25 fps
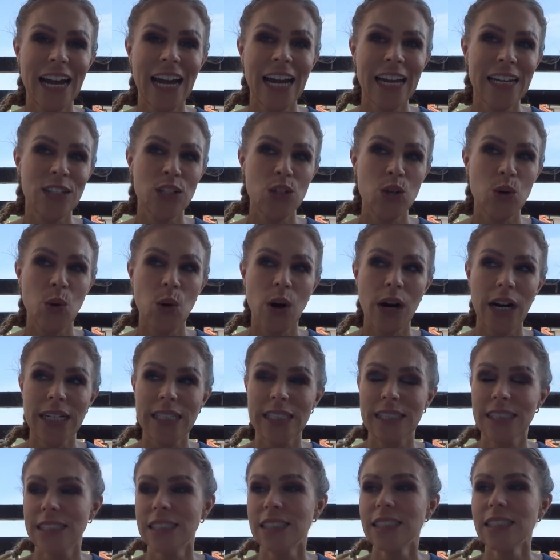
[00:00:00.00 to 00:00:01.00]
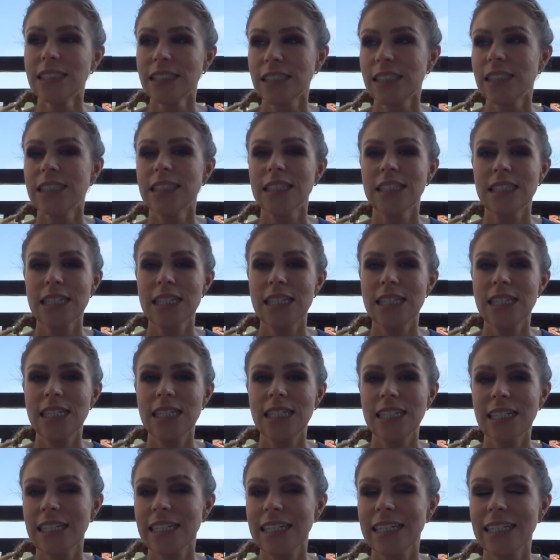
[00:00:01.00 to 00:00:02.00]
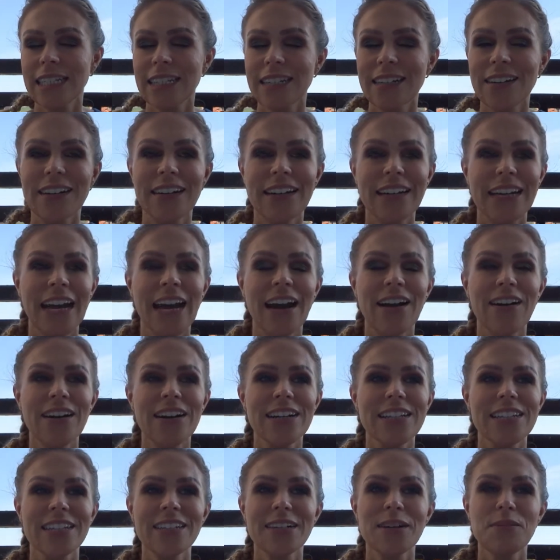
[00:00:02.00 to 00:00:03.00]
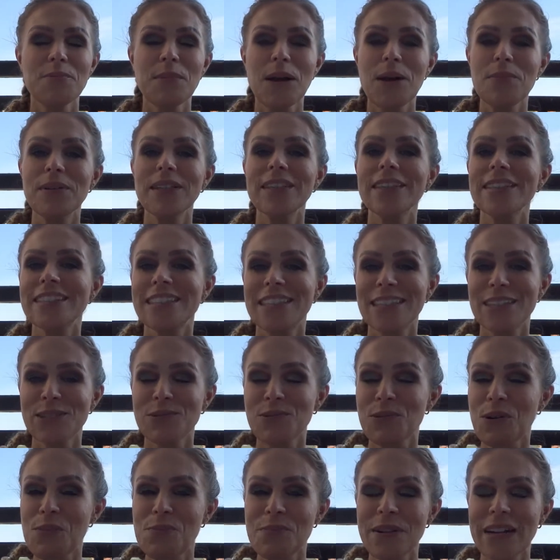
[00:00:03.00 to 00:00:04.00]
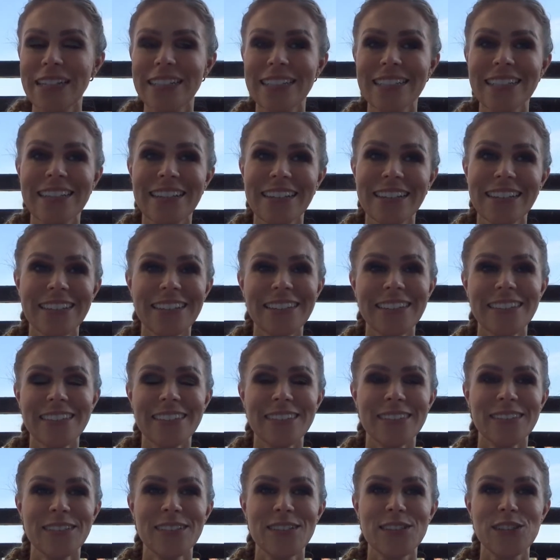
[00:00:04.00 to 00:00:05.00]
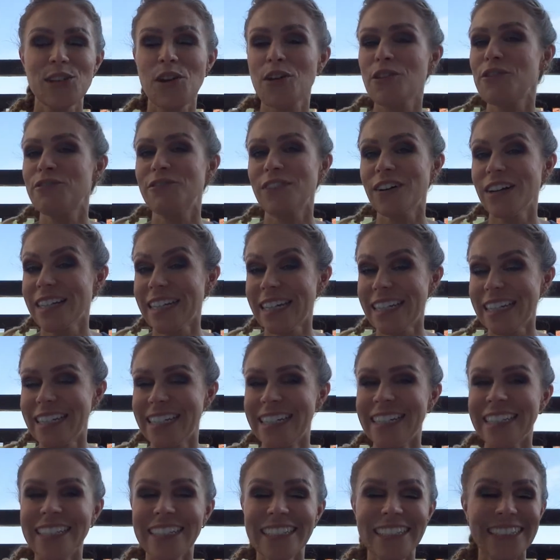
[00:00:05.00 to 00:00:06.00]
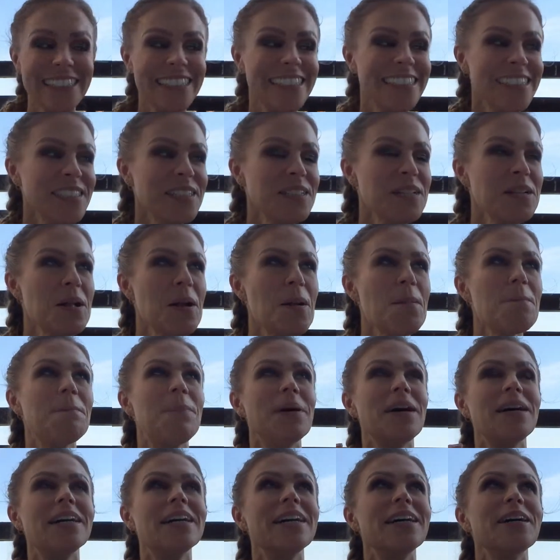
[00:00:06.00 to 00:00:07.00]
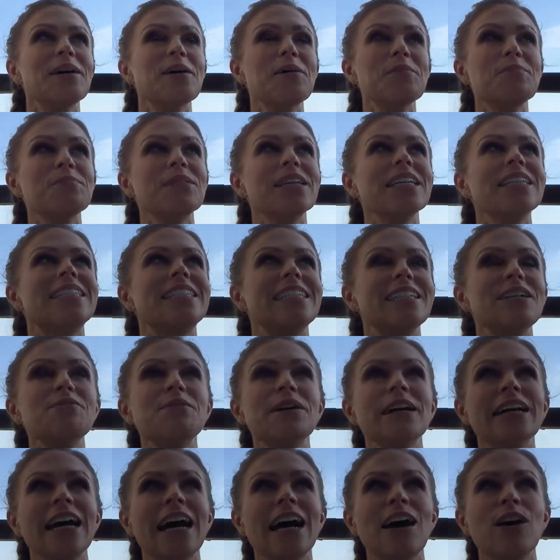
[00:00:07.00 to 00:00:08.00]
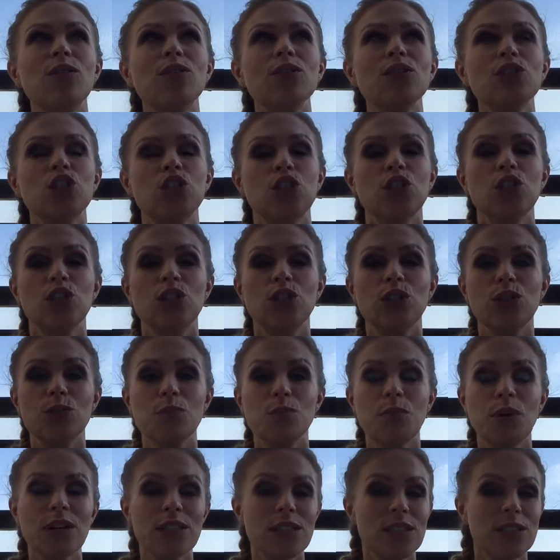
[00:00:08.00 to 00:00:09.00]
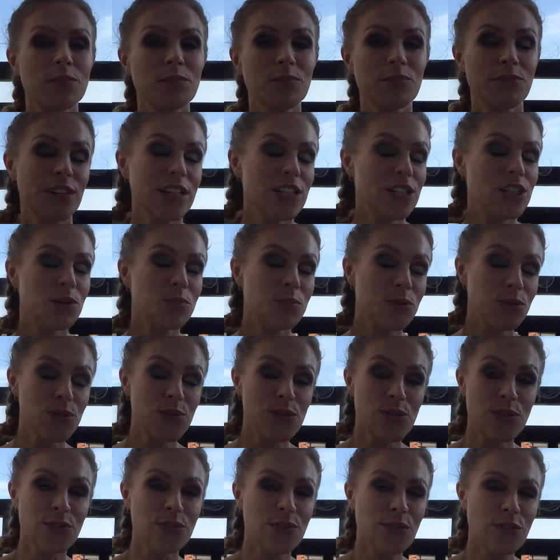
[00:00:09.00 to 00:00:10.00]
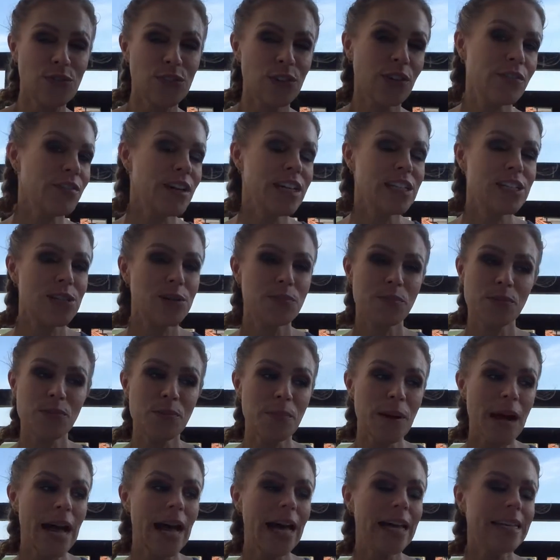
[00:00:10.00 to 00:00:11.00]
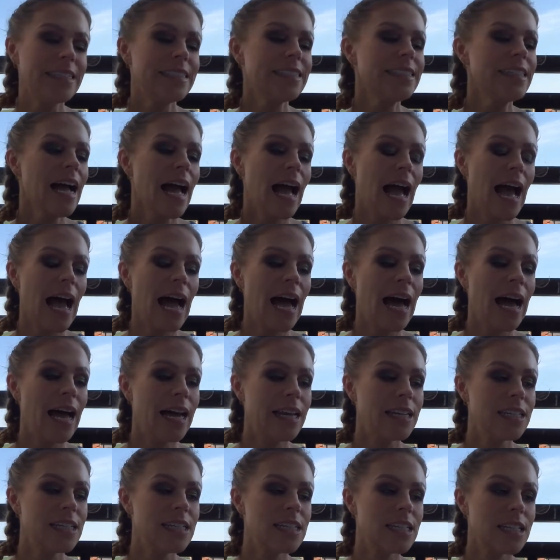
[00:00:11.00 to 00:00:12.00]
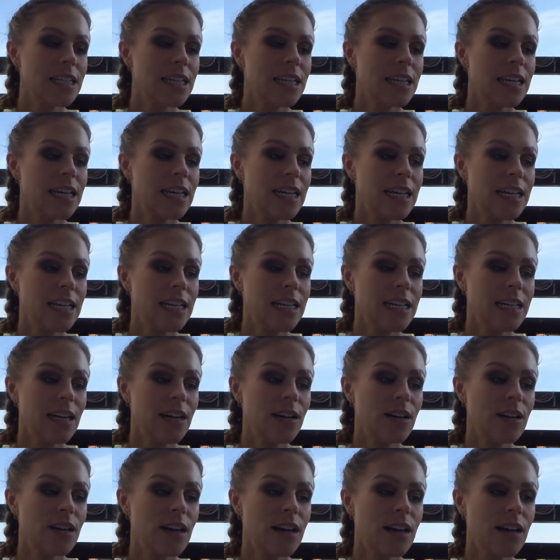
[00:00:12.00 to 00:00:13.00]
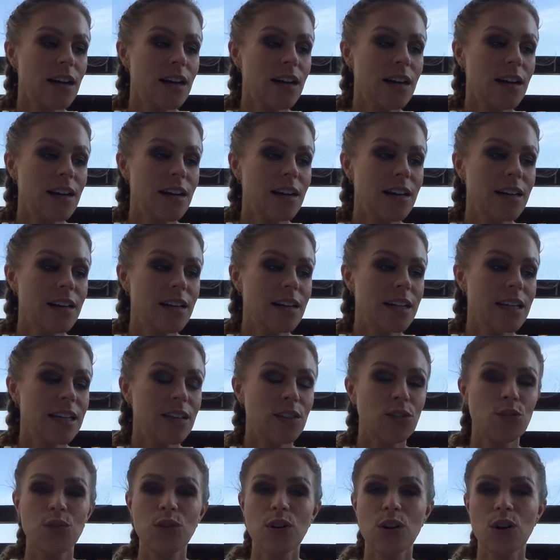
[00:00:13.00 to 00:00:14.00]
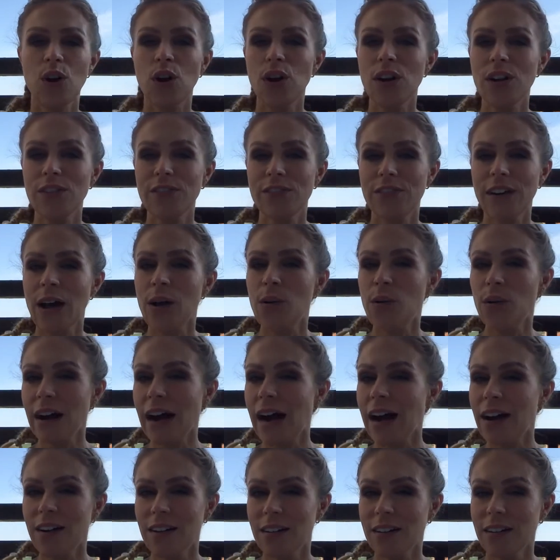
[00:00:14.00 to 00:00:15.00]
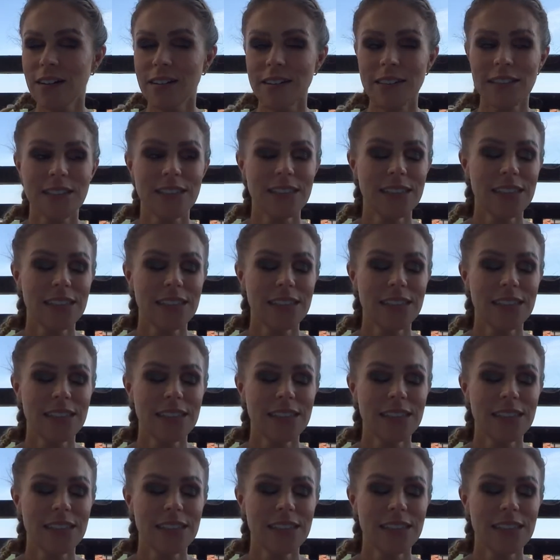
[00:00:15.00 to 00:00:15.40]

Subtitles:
and quite steely in her character. Maybe this is what made it so funny. But she went out to buy some vegetables off of the vegetable man, and he threw a cauliflower at her,